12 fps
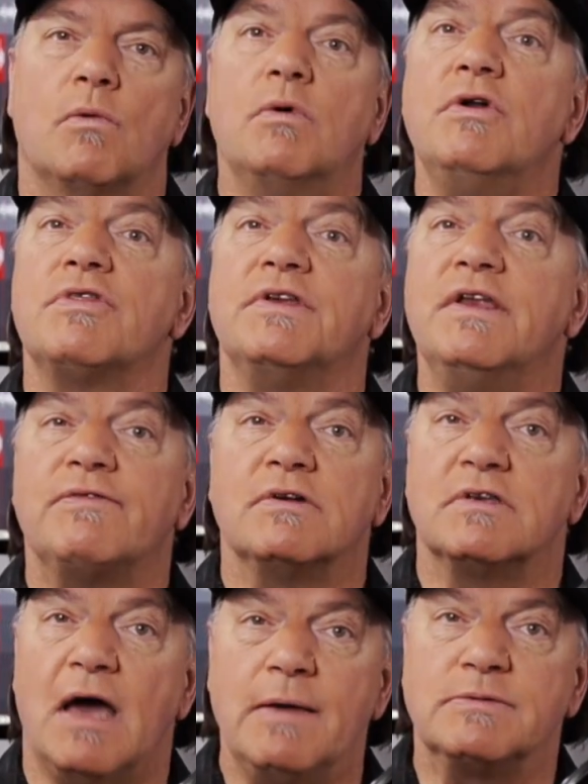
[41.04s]
What are the different
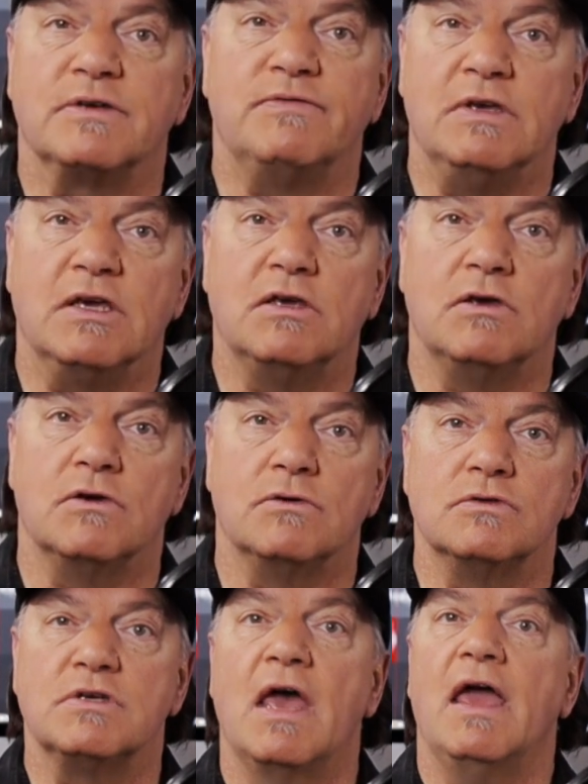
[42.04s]
types of
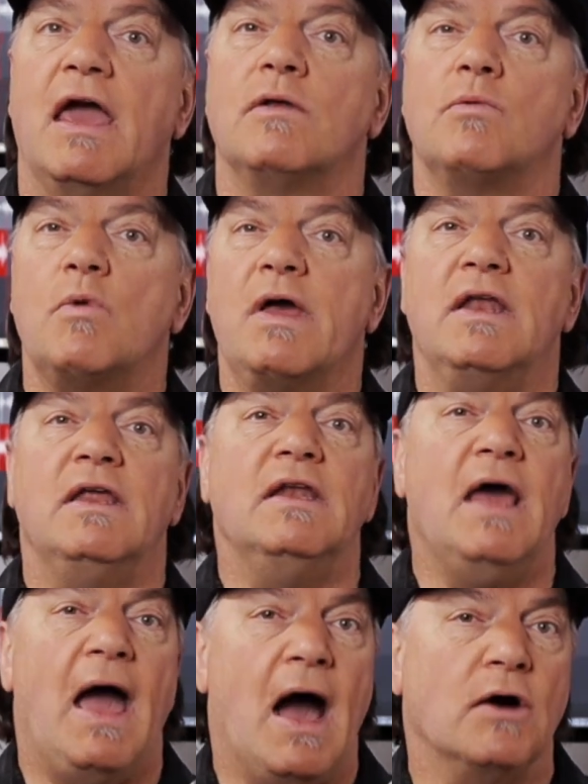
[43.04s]
EQs and when and
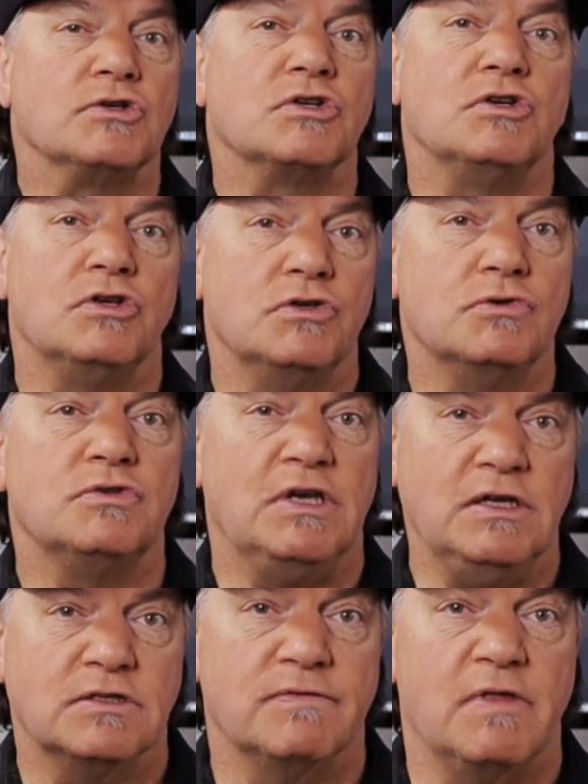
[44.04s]
how should you use each of